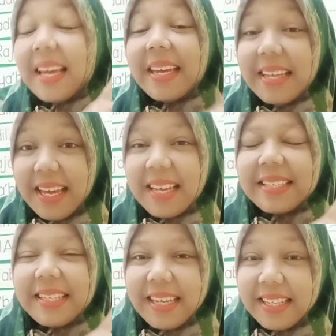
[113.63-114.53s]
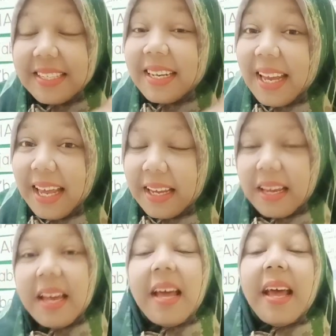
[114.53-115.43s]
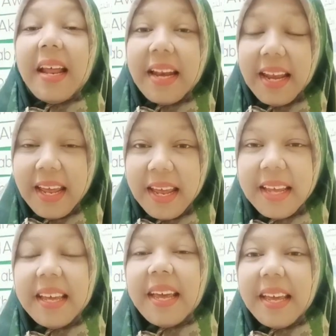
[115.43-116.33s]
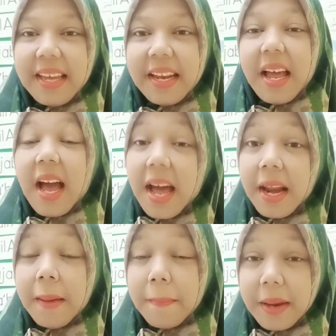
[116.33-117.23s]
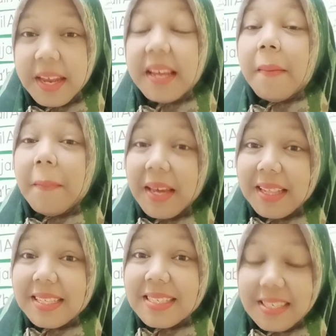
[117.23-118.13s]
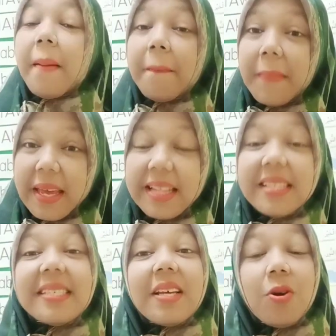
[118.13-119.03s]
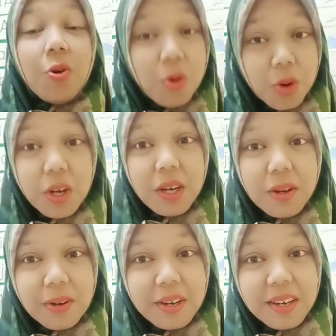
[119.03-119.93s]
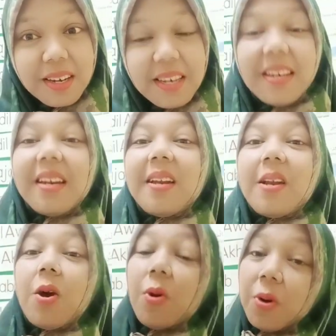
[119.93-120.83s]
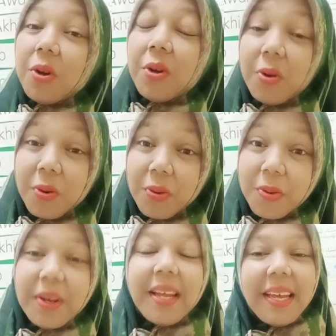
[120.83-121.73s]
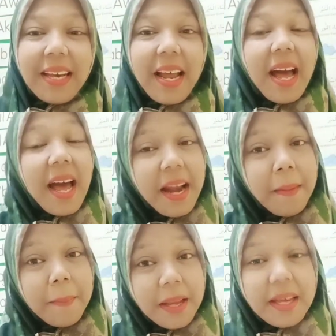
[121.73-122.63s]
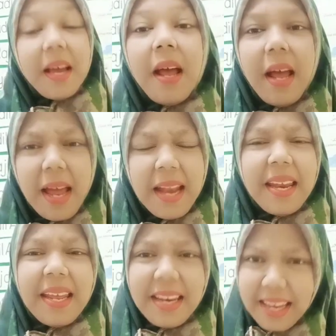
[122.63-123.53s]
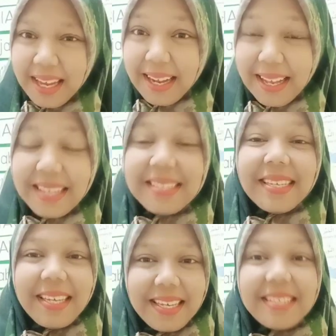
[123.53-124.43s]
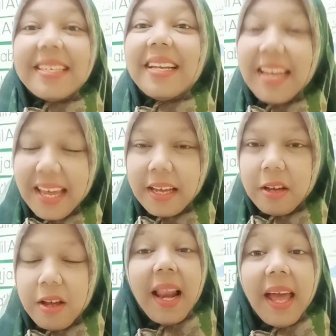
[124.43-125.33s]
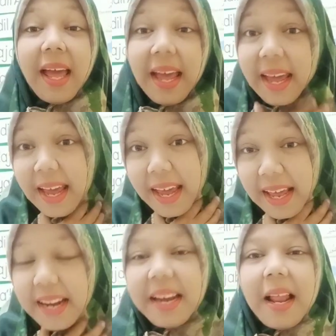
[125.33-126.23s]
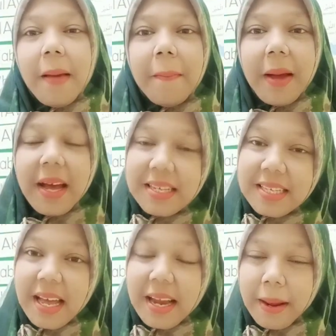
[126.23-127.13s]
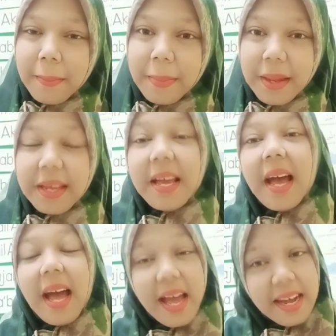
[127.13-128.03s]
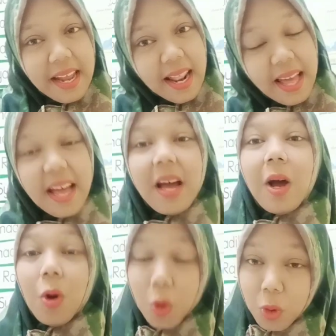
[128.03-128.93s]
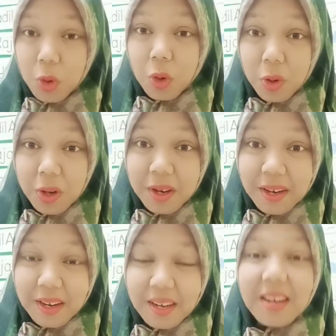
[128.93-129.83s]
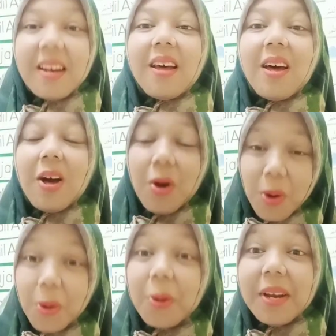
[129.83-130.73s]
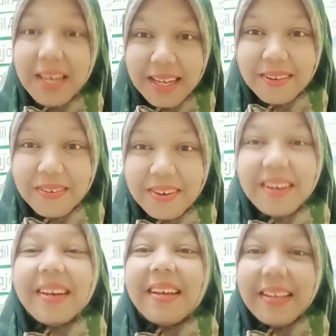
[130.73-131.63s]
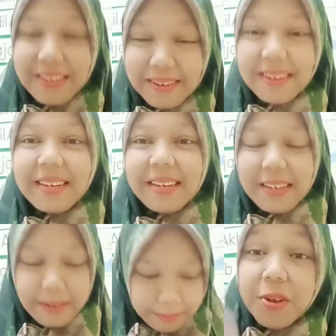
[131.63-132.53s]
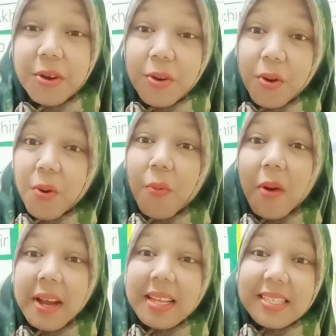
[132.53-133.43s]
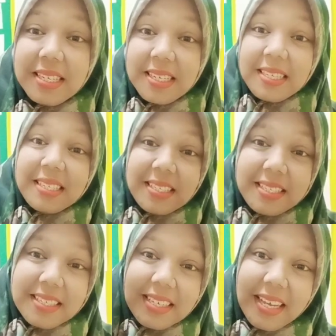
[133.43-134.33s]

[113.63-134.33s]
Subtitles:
Yes, it's a neck. Neck in Arabic means unkun. Unkun in Arabic and in English is neck. Leher dalam bahasa Arabic adalah unkun. Unkun. Good. You know what is this?